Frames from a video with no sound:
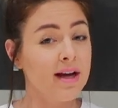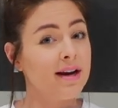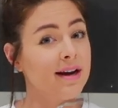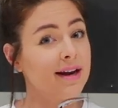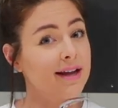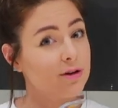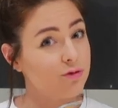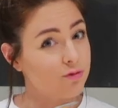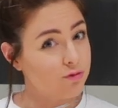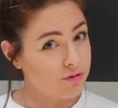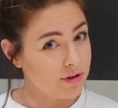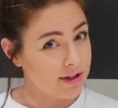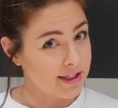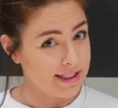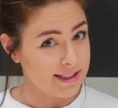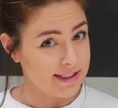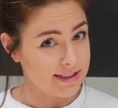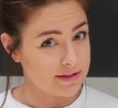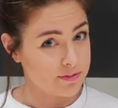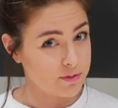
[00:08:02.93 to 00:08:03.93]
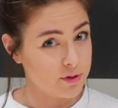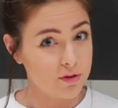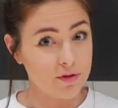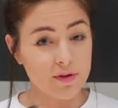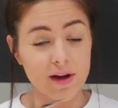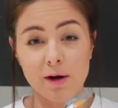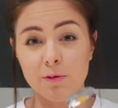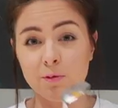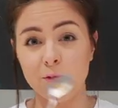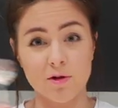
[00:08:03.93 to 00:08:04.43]
Like really
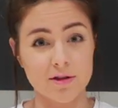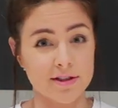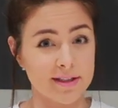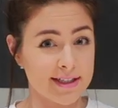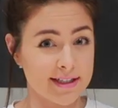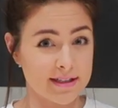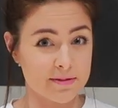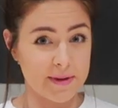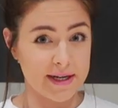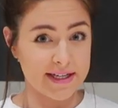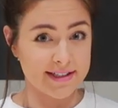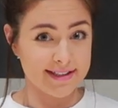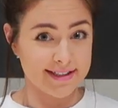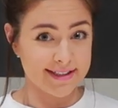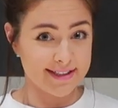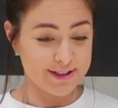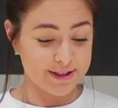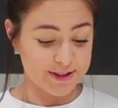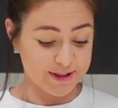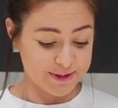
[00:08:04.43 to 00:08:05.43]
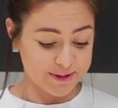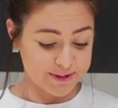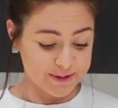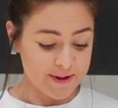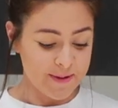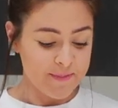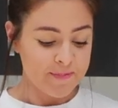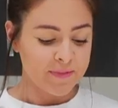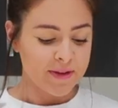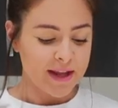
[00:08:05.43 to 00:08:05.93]
smooth. I wasn't expecting it at
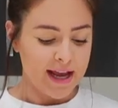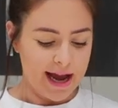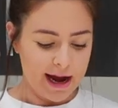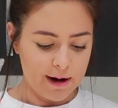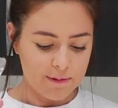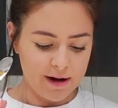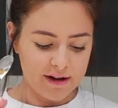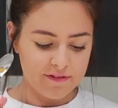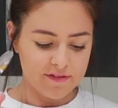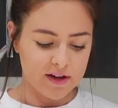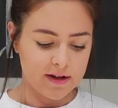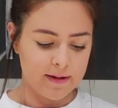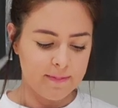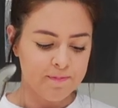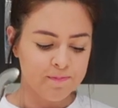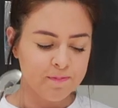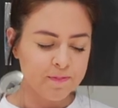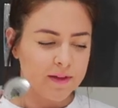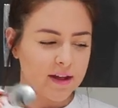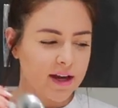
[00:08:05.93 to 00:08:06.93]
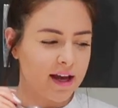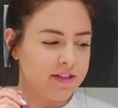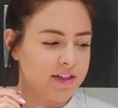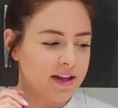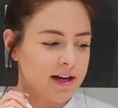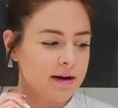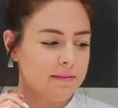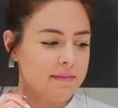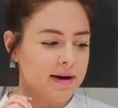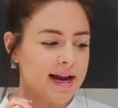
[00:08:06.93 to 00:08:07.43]
all. However, I
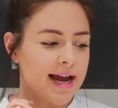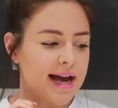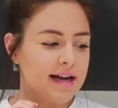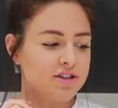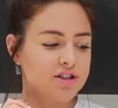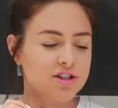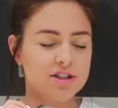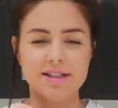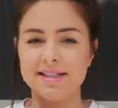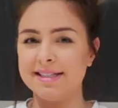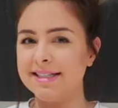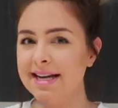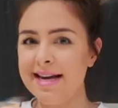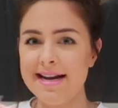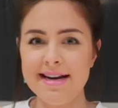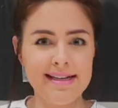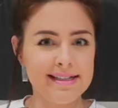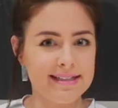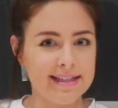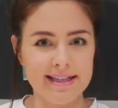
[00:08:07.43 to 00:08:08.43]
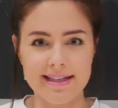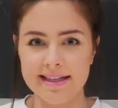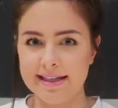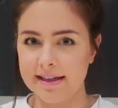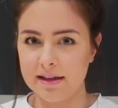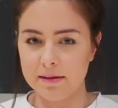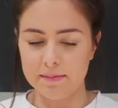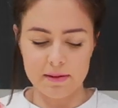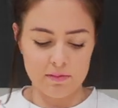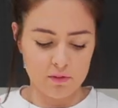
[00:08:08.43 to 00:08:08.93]
think I might add just a teeny, teeny
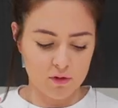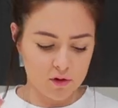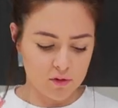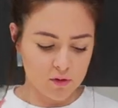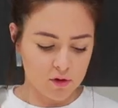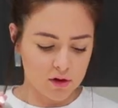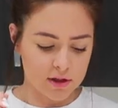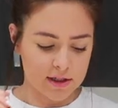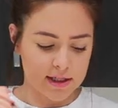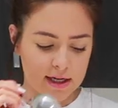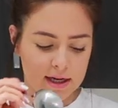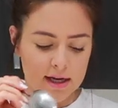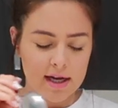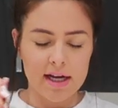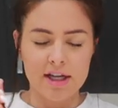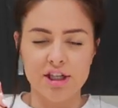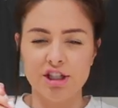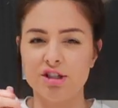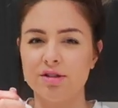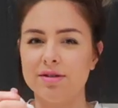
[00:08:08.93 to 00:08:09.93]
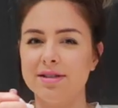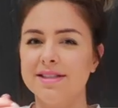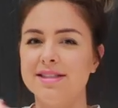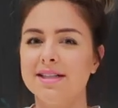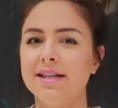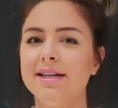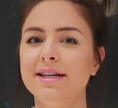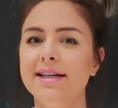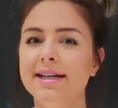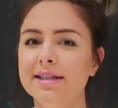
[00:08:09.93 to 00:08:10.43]
little bit more water, just so it's
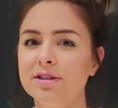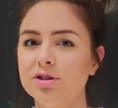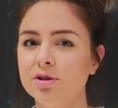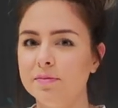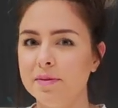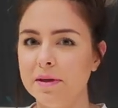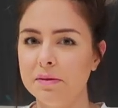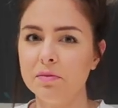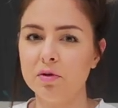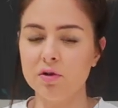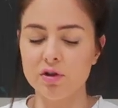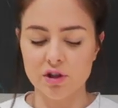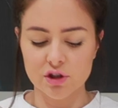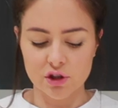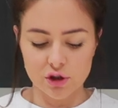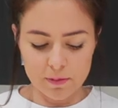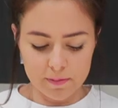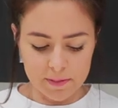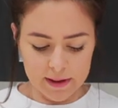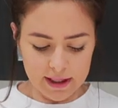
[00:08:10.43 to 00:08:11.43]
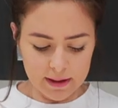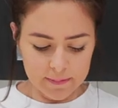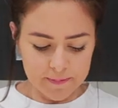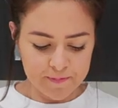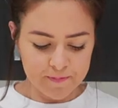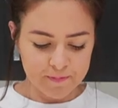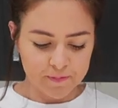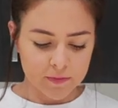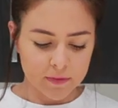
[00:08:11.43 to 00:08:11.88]
a little bit more soupy.